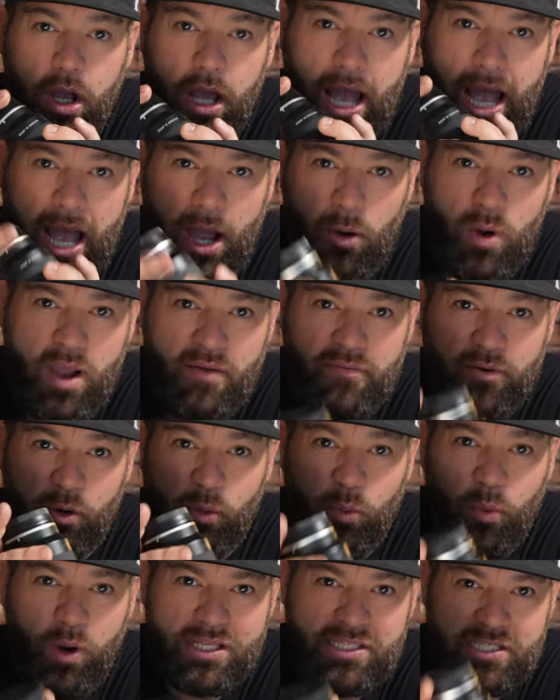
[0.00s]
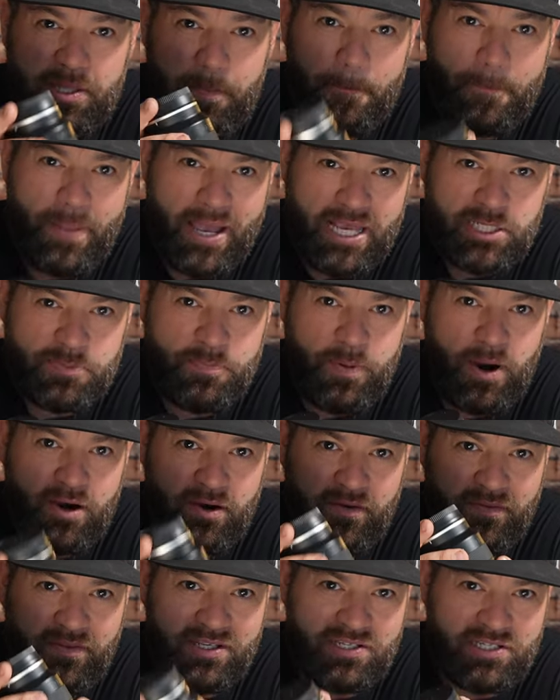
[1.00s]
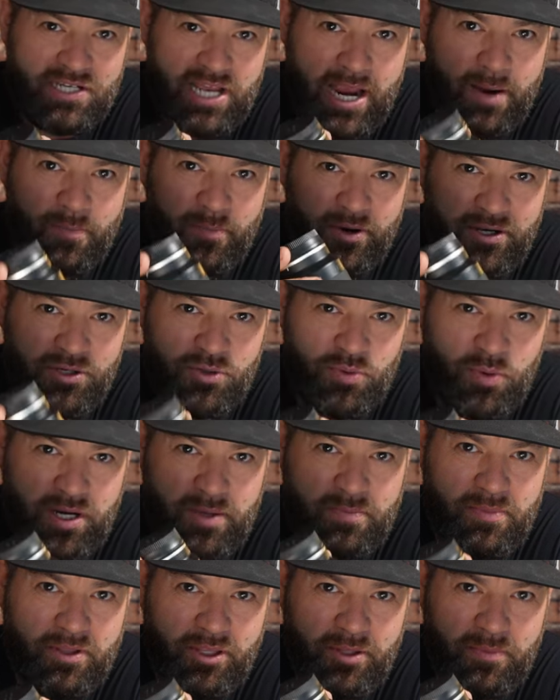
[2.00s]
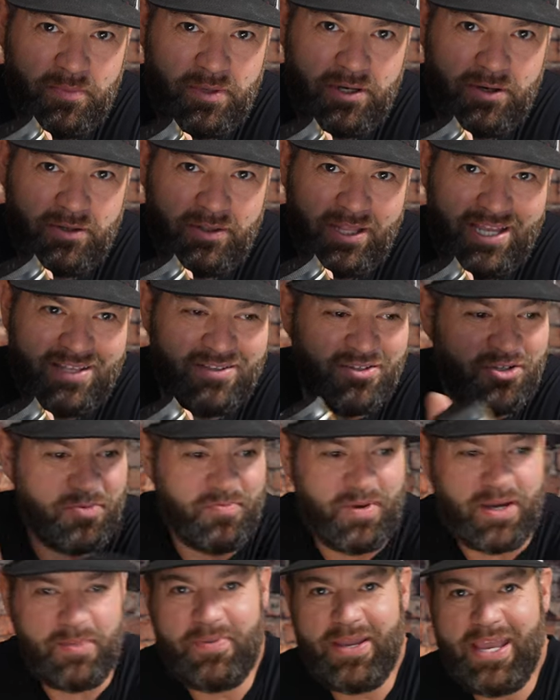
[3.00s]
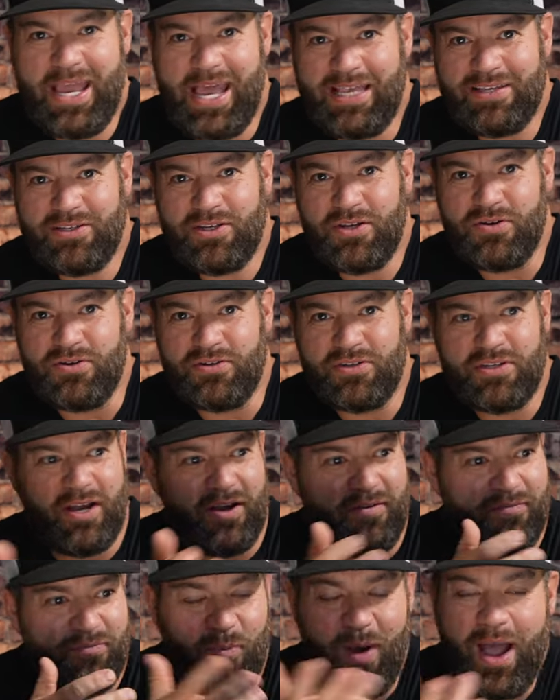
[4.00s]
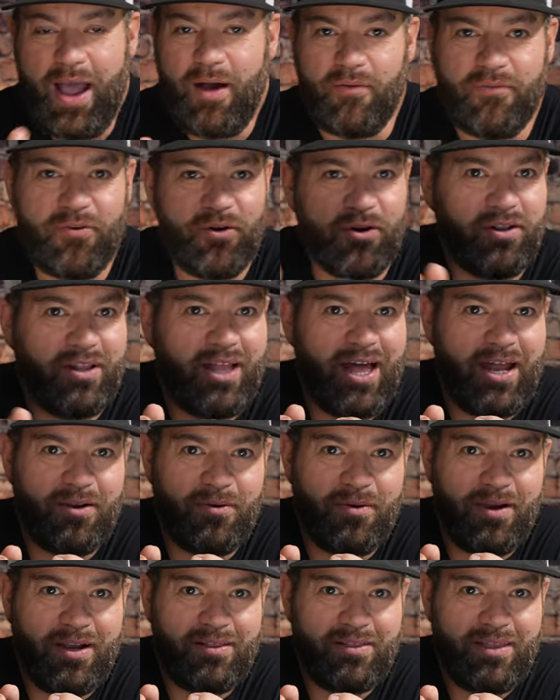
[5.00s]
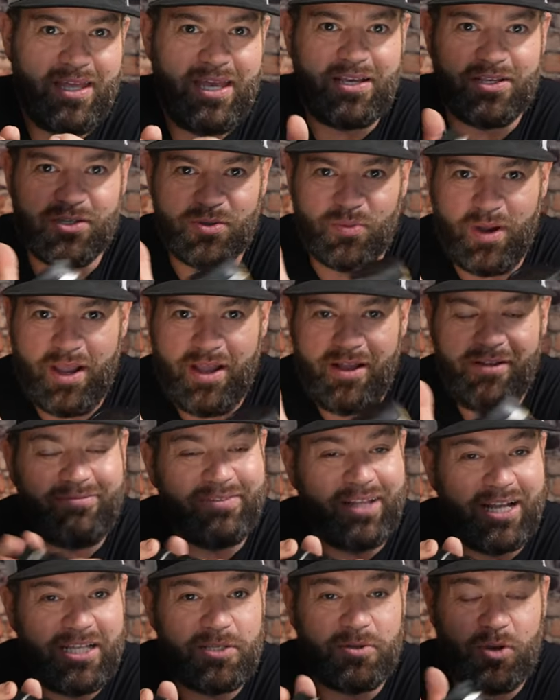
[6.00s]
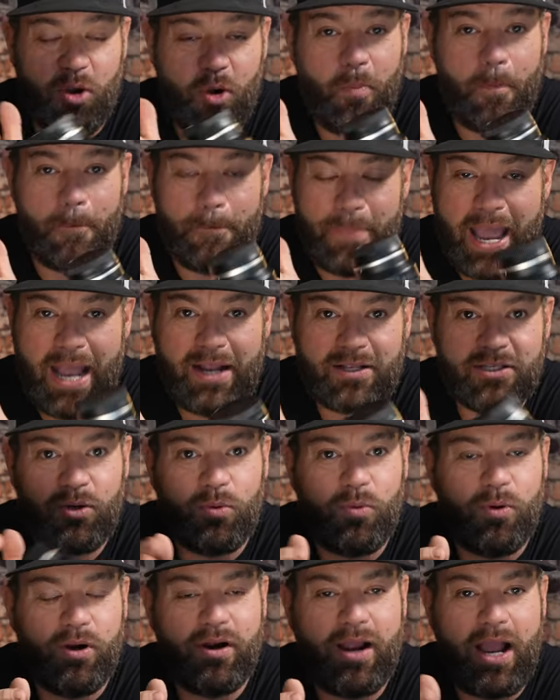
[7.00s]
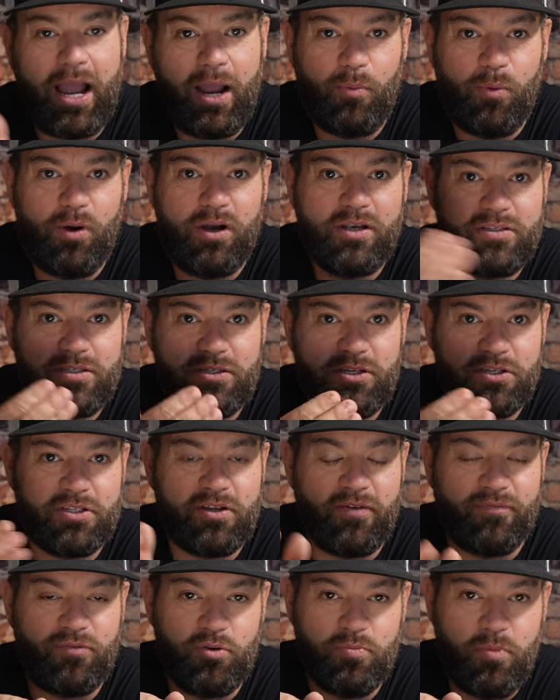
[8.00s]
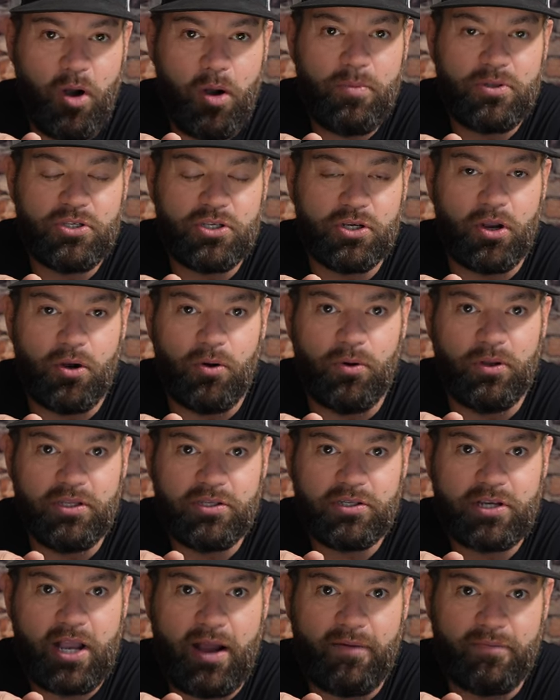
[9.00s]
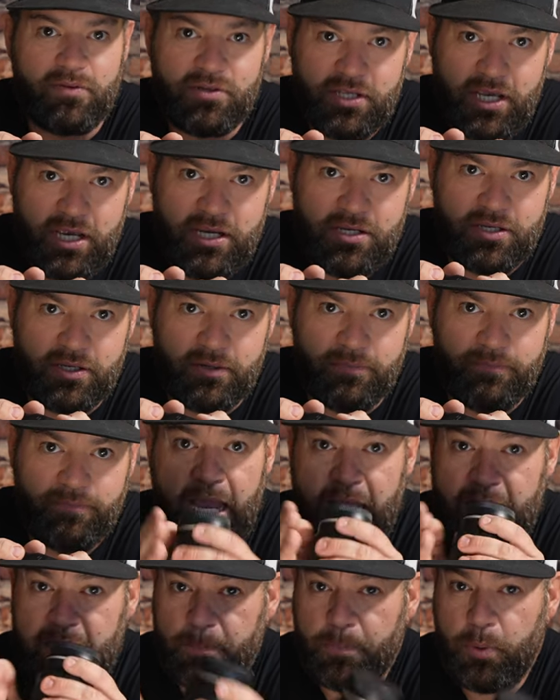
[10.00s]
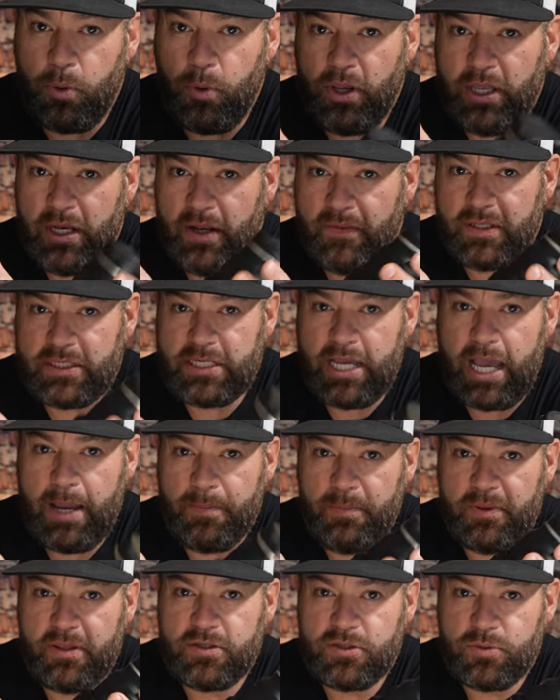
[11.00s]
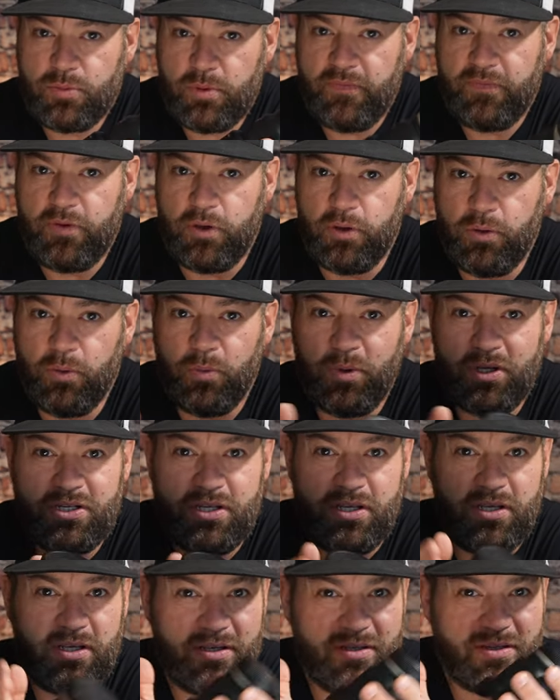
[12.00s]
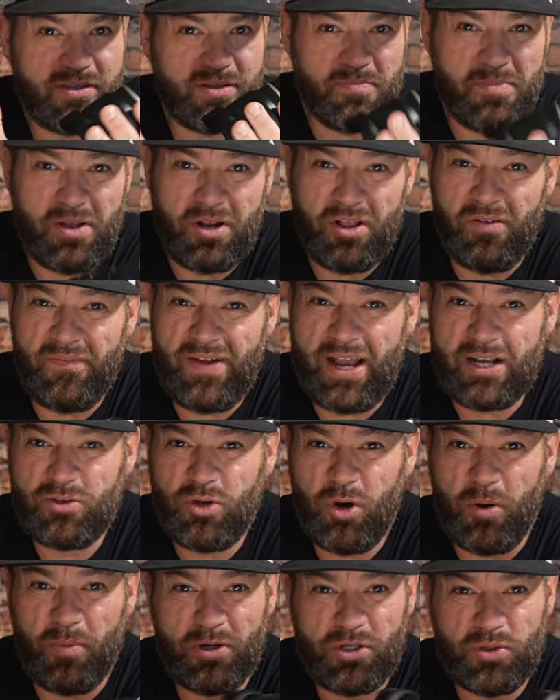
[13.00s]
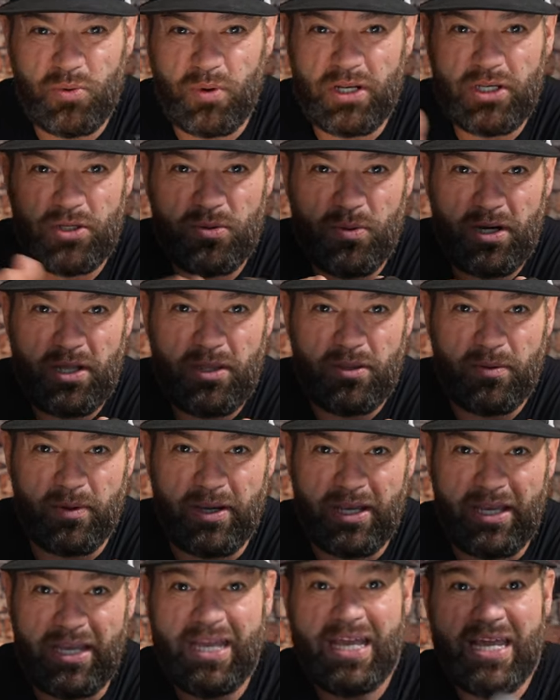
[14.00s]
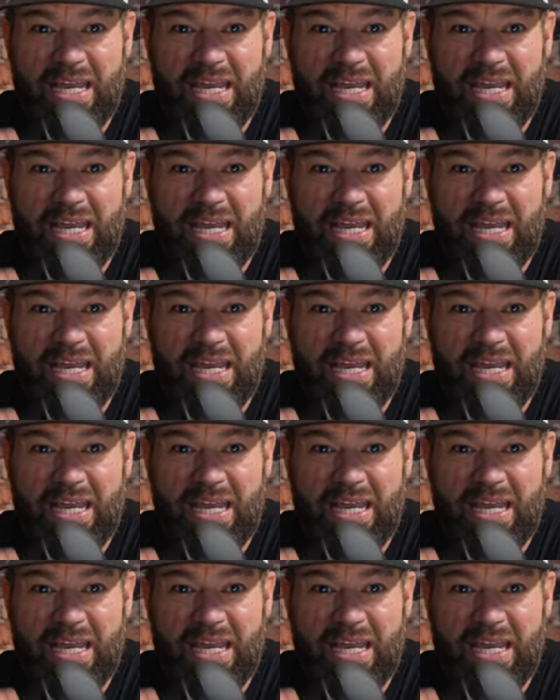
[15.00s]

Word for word: However, what's the best part of this Tamron 20mm lens? You might be asking yourself, wow, I've heard a lot of great things. Well, let's go back to where I was just a few moments ago in this conversation. At the point of the time of this review, which is the middle of October 2023,